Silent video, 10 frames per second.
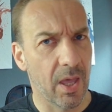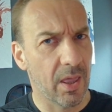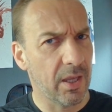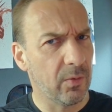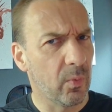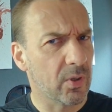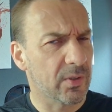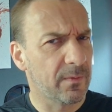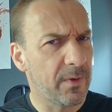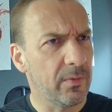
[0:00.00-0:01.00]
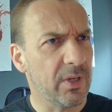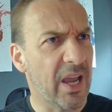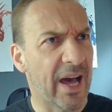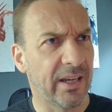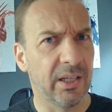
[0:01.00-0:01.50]
that was very
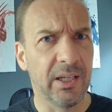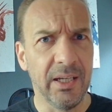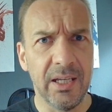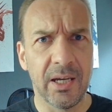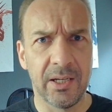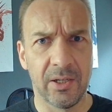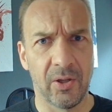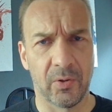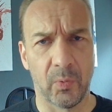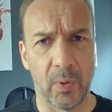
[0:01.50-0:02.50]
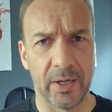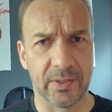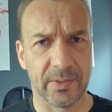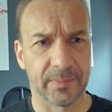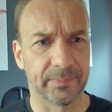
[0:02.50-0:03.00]
unclear in a lot of
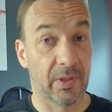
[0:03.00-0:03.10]
ways.